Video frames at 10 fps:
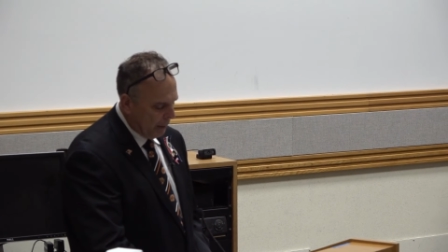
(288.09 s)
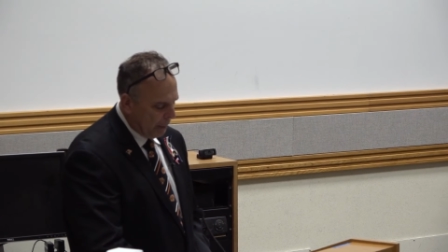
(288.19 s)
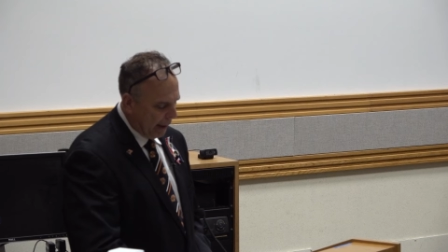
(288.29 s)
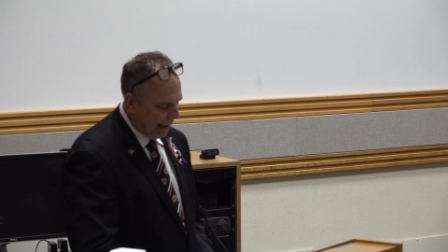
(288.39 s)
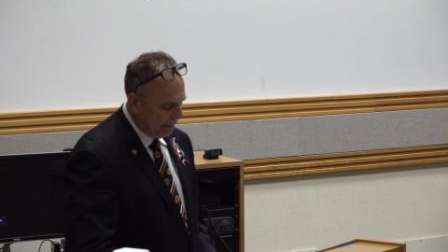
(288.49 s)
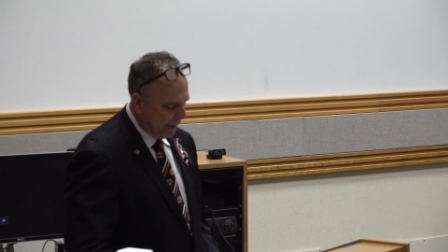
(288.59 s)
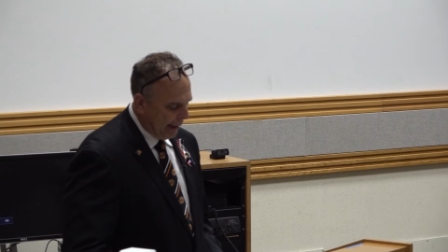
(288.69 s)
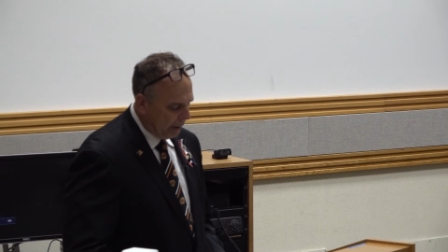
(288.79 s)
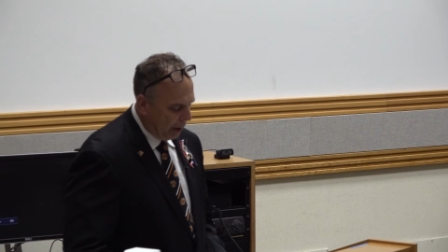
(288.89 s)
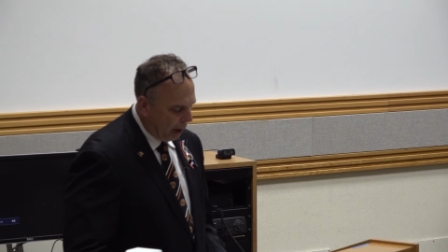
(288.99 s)
but I
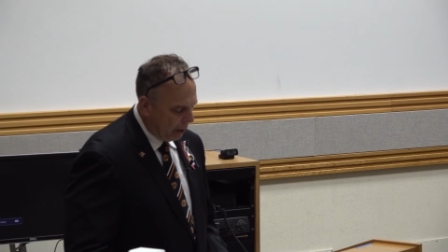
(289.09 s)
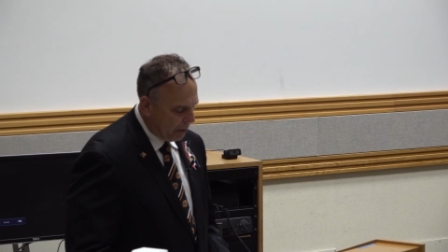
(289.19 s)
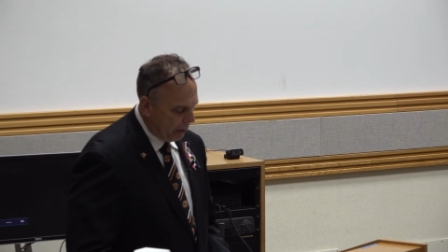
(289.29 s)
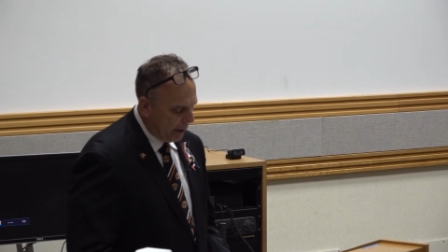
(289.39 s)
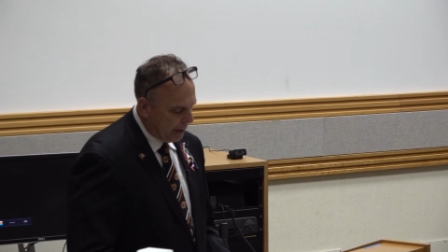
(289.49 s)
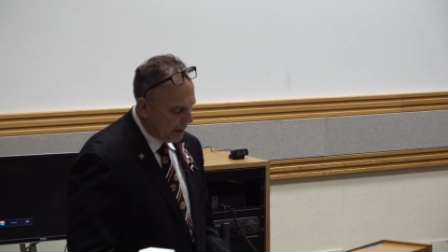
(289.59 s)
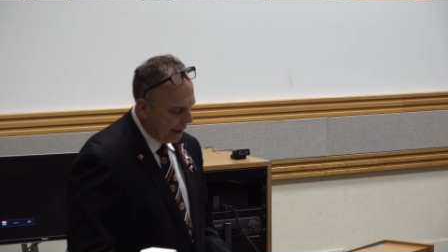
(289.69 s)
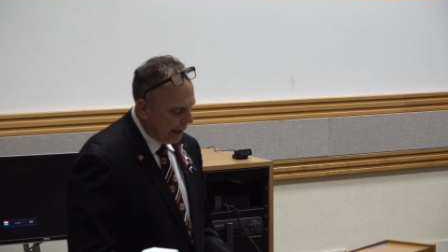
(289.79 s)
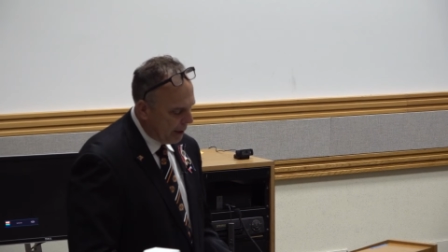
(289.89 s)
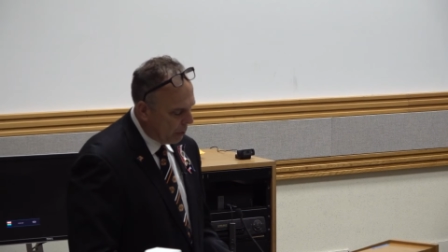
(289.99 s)
found hundreds,
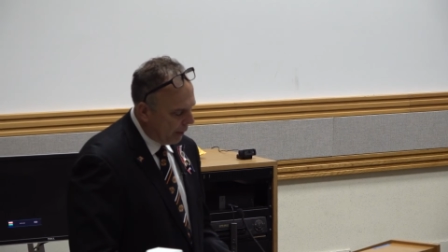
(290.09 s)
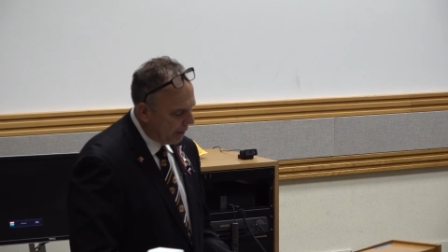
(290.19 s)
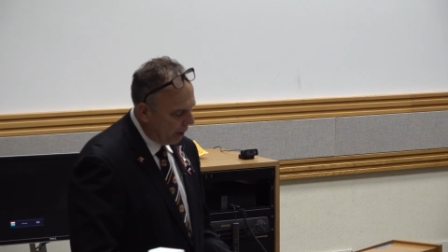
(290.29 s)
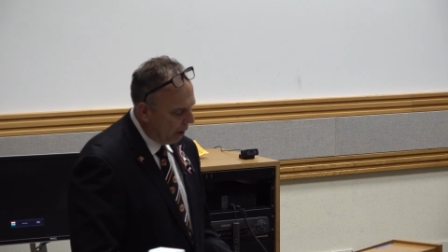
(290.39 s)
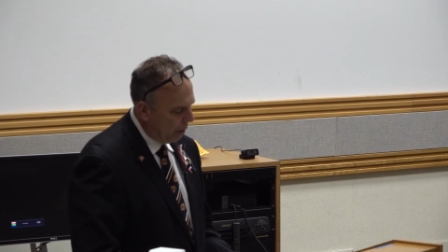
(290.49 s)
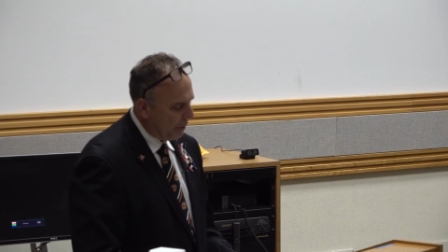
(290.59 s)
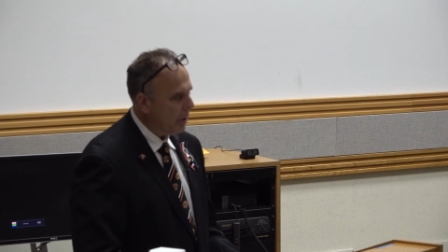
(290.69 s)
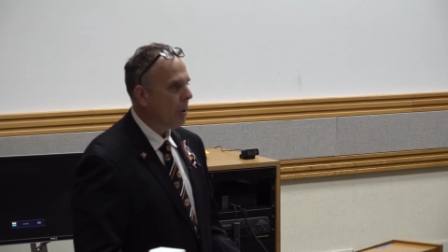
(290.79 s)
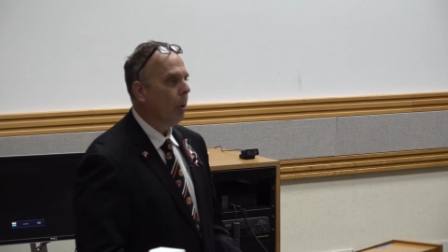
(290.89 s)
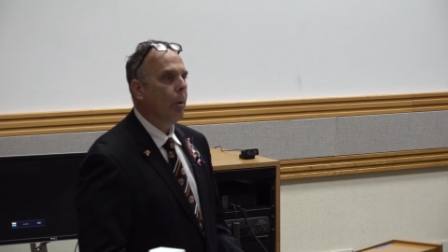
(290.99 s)
each with their own
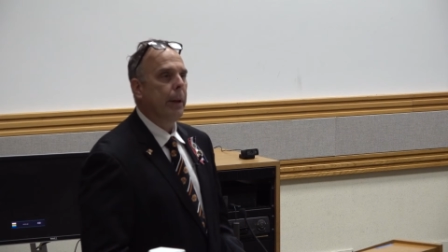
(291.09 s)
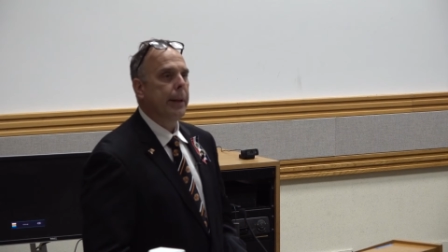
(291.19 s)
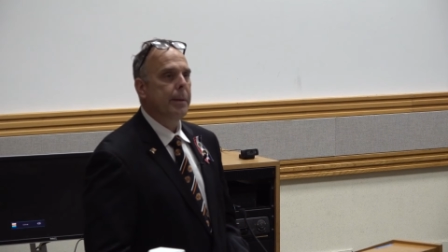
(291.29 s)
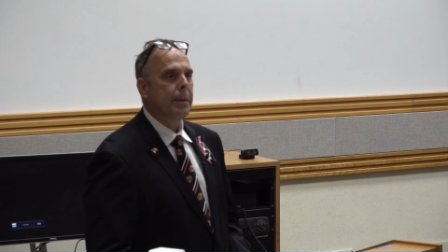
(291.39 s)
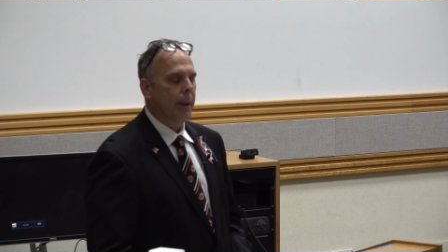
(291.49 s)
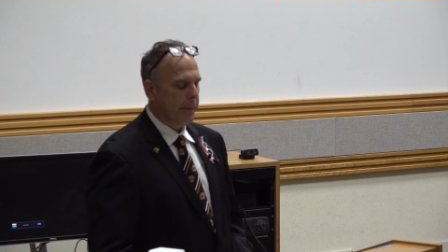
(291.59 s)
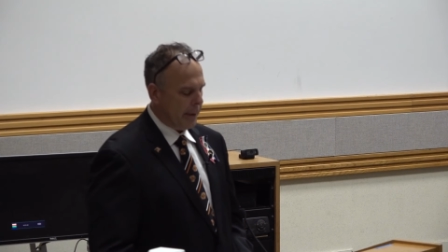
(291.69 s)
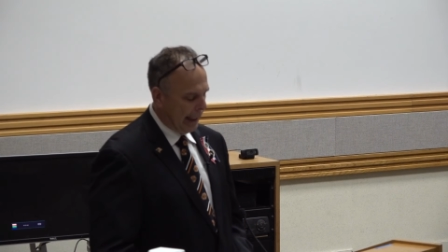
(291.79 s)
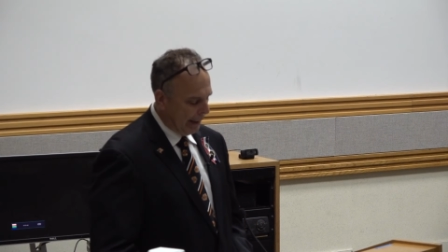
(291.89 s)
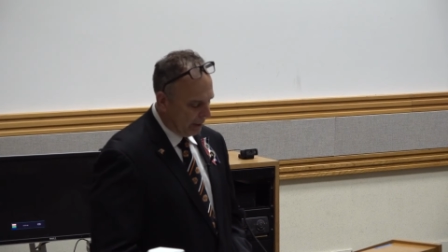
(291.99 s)
stories of
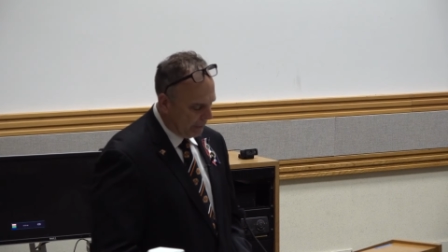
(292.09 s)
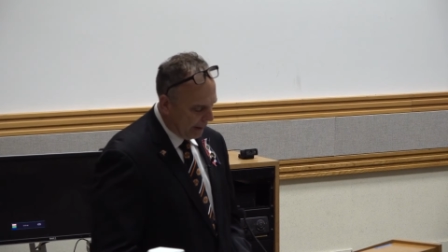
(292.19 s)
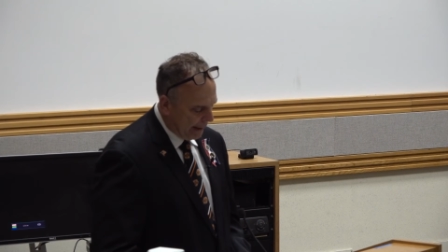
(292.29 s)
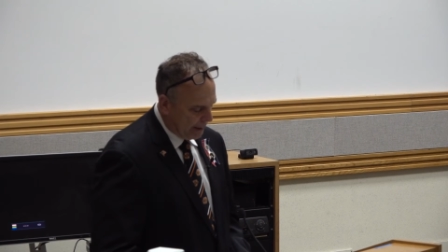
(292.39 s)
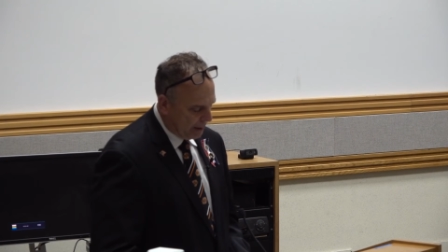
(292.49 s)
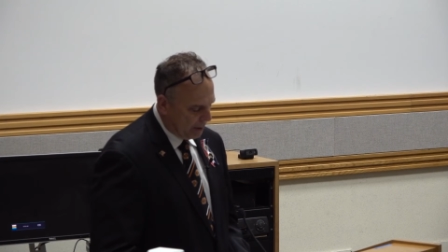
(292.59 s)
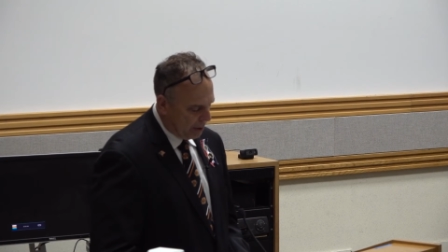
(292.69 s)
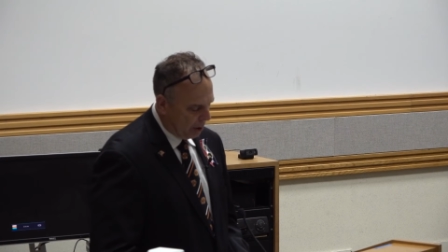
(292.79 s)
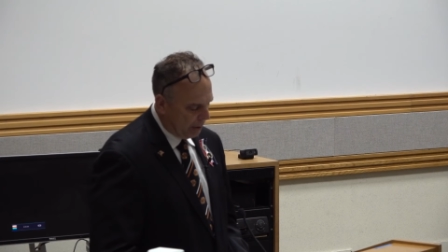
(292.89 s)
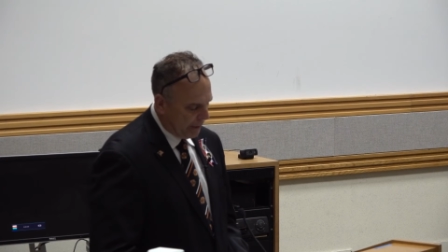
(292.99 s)
sacrifice and
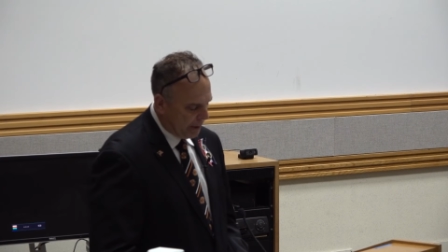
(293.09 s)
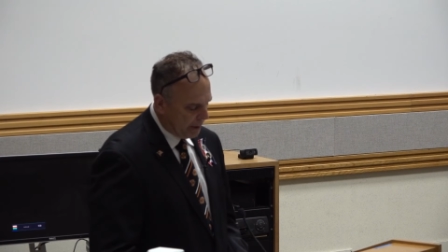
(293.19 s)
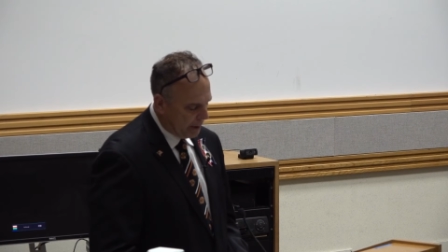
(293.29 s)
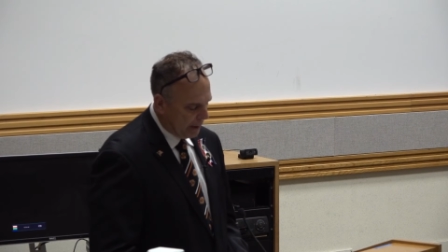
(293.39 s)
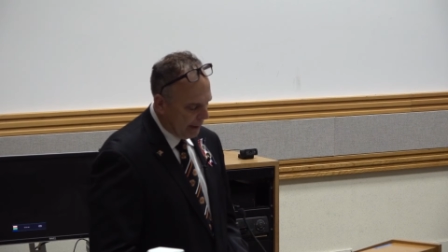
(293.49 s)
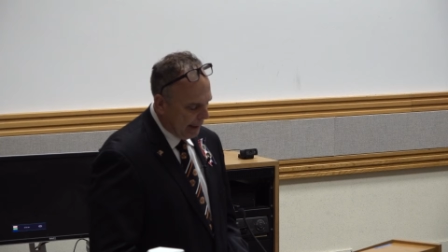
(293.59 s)
service.